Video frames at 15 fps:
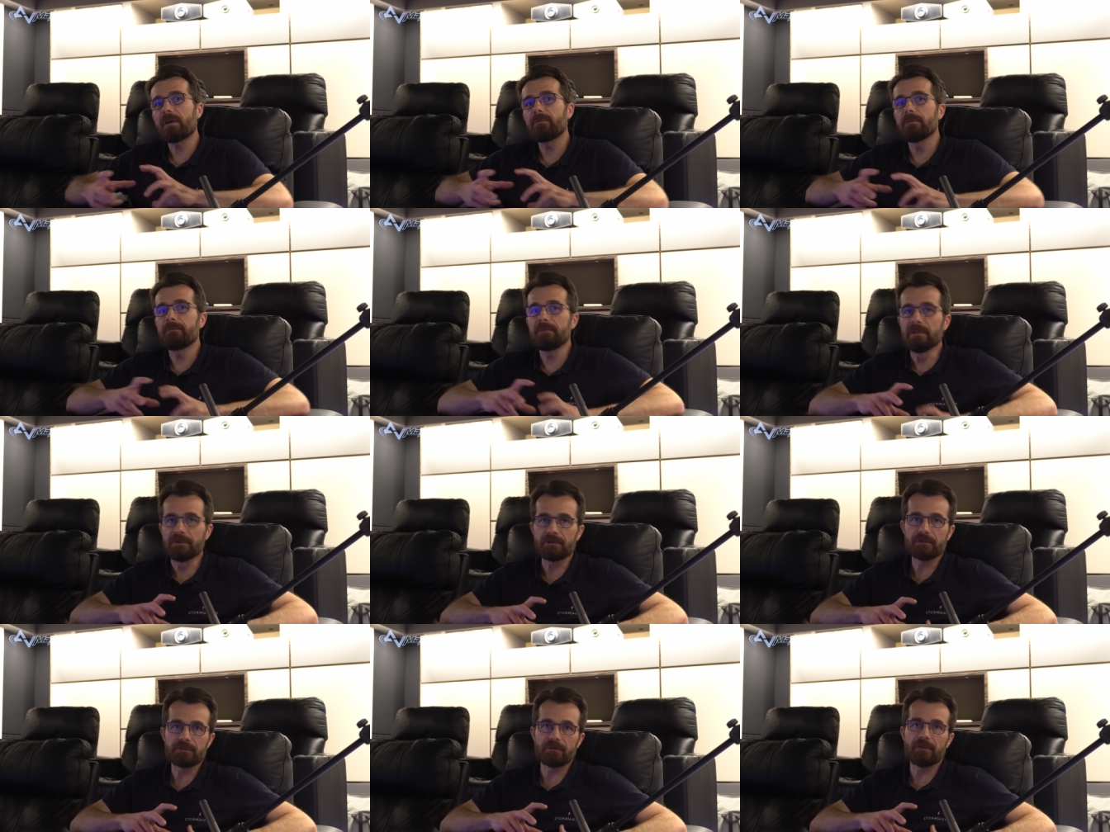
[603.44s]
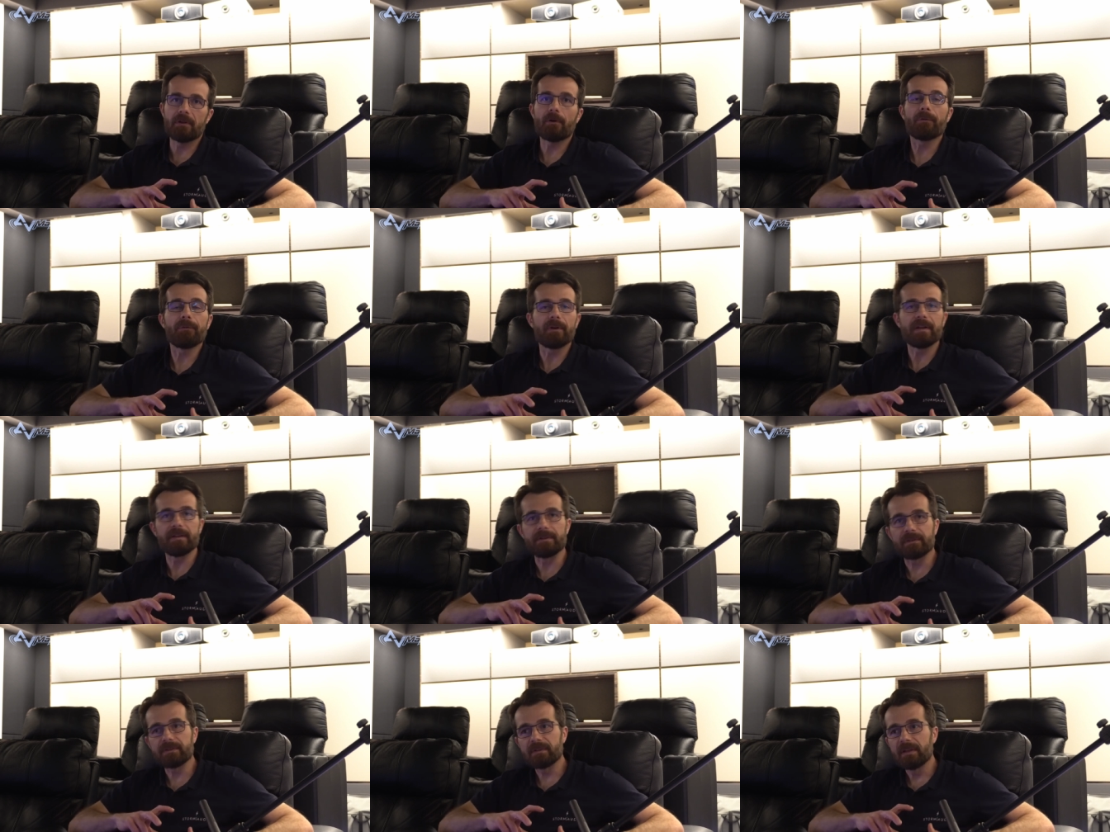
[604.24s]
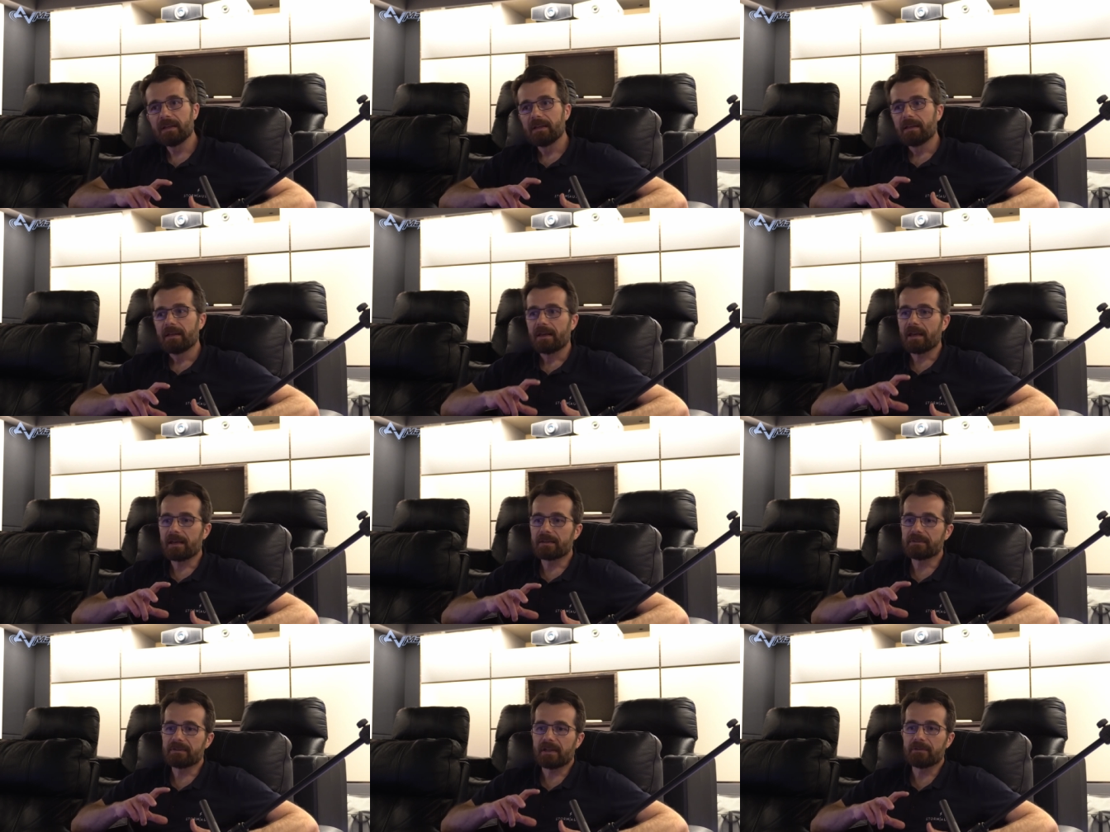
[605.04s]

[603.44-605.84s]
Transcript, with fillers: have the filters on the other hand. And,